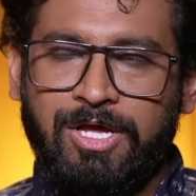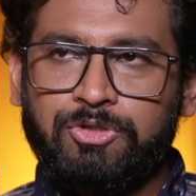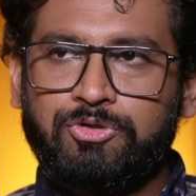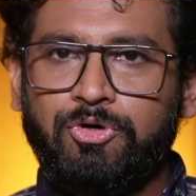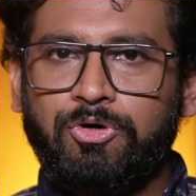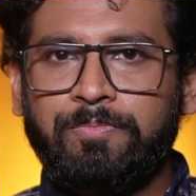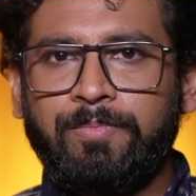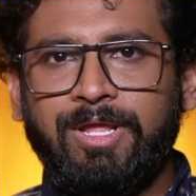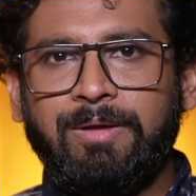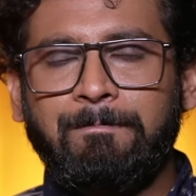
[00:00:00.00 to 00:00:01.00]
So
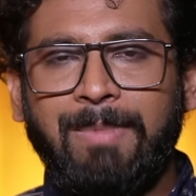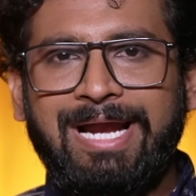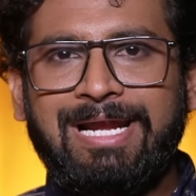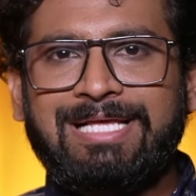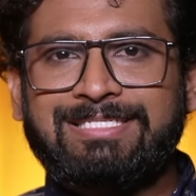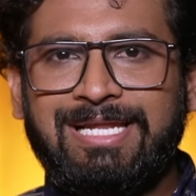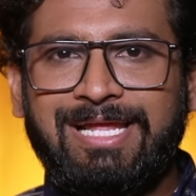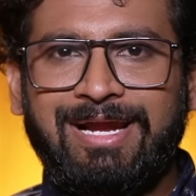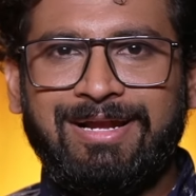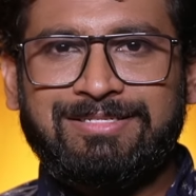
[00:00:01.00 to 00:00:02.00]

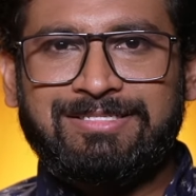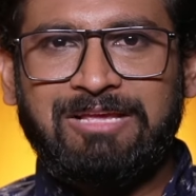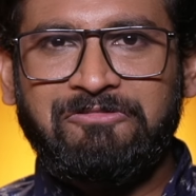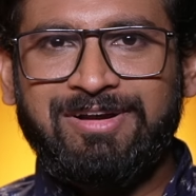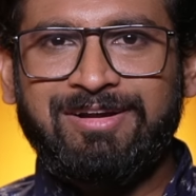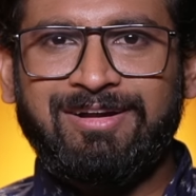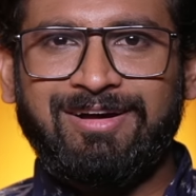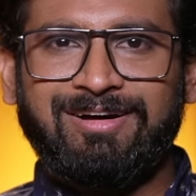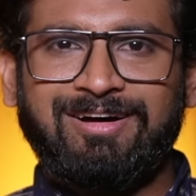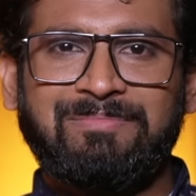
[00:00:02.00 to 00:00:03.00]
mindlessly it is given
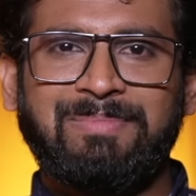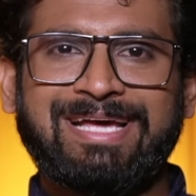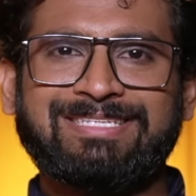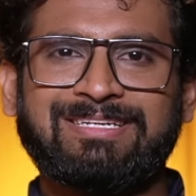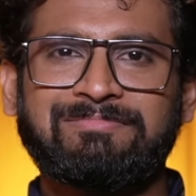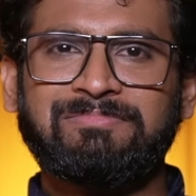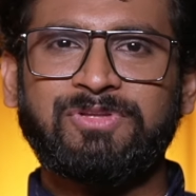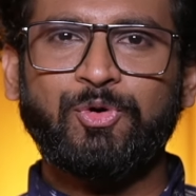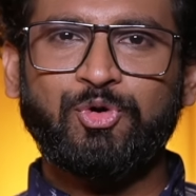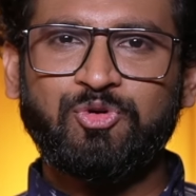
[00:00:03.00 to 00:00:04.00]
by some
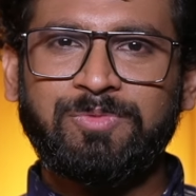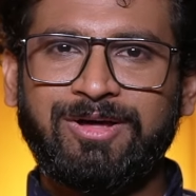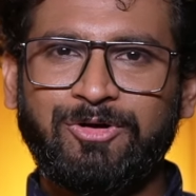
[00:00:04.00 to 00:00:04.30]
YouTuber